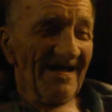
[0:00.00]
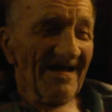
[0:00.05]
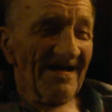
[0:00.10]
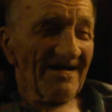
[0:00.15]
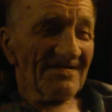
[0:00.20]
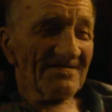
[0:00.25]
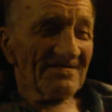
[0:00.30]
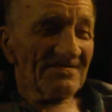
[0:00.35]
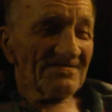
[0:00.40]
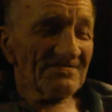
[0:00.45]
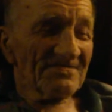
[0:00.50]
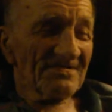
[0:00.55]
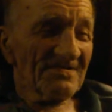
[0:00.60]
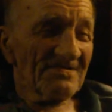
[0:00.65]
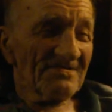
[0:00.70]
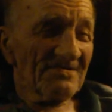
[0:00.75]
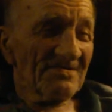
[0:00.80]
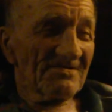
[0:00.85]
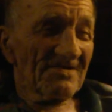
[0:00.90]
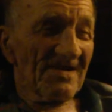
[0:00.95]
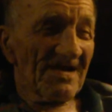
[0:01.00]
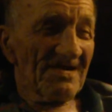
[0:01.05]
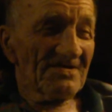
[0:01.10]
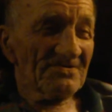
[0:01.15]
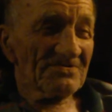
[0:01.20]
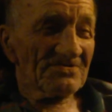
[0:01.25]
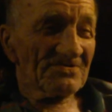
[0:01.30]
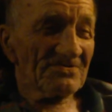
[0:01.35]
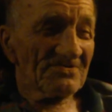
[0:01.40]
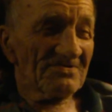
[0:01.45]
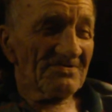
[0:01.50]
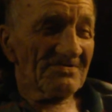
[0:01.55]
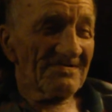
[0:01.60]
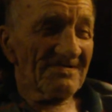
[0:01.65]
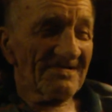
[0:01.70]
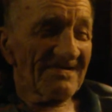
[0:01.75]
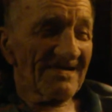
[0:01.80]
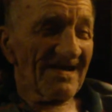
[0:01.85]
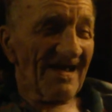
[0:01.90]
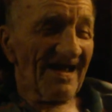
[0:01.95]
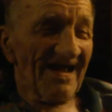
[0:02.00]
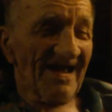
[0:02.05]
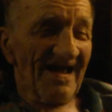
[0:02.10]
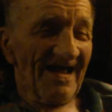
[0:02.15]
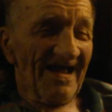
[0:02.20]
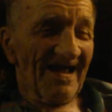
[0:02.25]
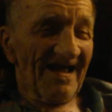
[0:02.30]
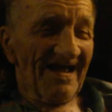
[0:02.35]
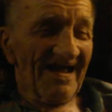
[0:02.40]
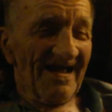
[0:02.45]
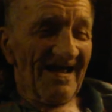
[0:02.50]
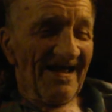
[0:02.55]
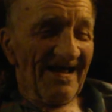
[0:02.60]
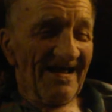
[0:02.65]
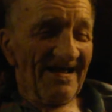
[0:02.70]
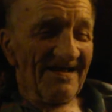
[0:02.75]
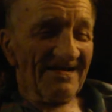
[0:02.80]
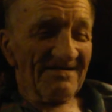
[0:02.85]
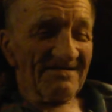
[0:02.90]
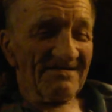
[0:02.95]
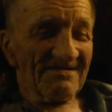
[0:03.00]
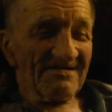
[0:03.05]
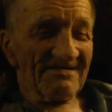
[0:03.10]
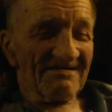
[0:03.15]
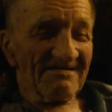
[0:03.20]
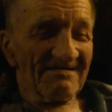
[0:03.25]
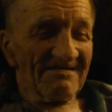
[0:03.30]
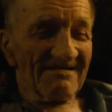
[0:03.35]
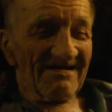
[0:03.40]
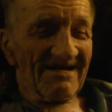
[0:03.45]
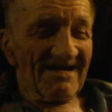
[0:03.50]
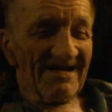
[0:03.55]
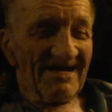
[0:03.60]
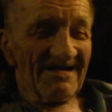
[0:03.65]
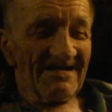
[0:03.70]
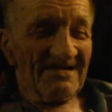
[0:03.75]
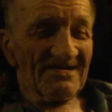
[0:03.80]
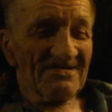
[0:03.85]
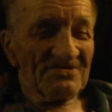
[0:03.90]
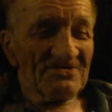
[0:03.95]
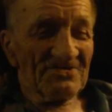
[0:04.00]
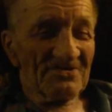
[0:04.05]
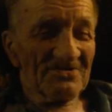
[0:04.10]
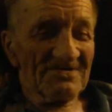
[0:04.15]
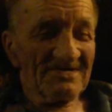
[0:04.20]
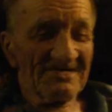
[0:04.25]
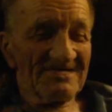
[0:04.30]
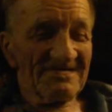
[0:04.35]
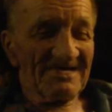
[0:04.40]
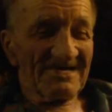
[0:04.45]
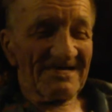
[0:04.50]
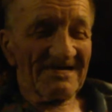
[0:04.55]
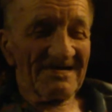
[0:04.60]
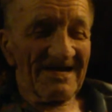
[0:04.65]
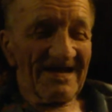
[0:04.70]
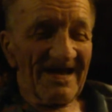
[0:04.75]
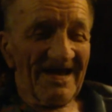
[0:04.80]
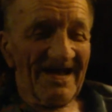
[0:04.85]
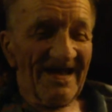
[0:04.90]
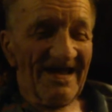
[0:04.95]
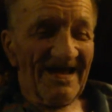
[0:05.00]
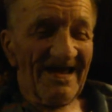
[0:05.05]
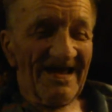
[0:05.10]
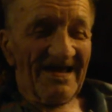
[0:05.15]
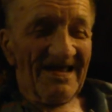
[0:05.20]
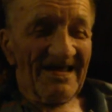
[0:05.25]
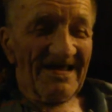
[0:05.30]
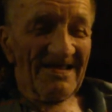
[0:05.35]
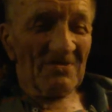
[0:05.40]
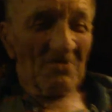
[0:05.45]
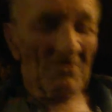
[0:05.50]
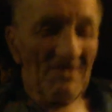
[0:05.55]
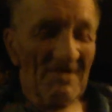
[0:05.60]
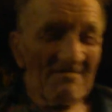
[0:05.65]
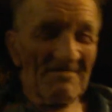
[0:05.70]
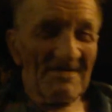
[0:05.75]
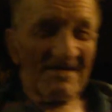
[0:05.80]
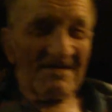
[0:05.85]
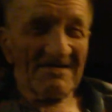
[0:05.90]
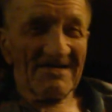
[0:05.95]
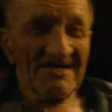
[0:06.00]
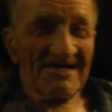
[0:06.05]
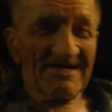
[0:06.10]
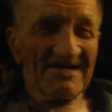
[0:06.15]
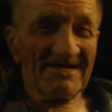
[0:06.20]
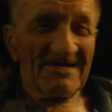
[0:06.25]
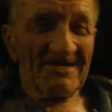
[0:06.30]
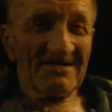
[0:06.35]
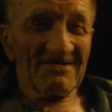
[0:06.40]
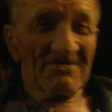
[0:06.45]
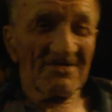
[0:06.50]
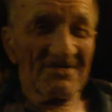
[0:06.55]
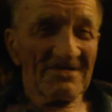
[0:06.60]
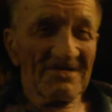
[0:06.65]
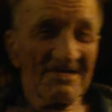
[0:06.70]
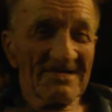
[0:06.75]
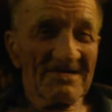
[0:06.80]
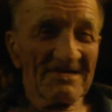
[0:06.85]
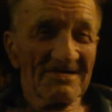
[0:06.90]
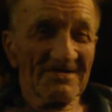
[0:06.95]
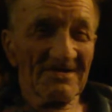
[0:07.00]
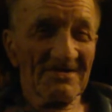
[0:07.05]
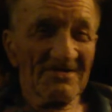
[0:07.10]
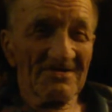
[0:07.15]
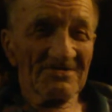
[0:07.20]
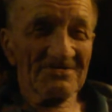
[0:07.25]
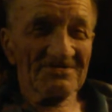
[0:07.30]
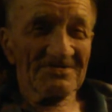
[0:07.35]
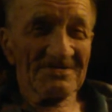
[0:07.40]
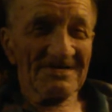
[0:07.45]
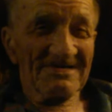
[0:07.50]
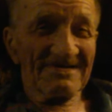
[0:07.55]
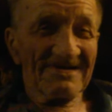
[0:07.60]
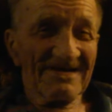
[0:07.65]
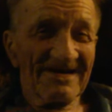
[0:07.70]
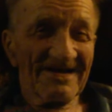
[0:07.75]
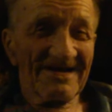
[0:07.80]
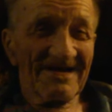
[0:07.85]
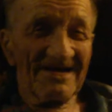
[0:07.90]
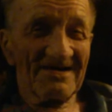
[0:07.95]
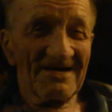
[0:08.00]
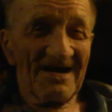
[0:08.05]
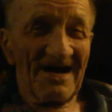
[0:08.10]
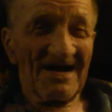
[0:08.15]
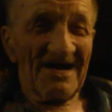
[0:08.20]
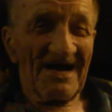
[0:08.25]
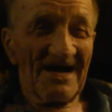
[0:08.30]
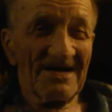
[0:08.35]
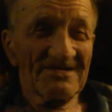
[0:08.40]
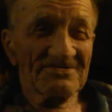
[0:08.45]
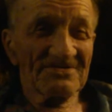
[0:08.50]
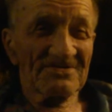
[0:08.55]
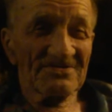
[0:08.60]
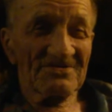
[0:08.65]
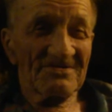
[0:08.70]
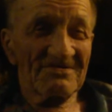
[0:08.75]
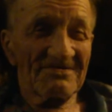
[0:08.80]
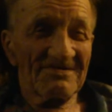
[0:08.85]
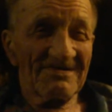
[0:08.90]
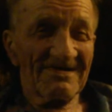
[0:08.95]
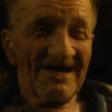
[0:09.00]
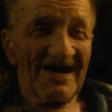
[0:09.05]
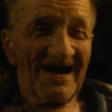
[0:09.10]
I was a senior in high school, and I enjoyed the women, the girls in high school.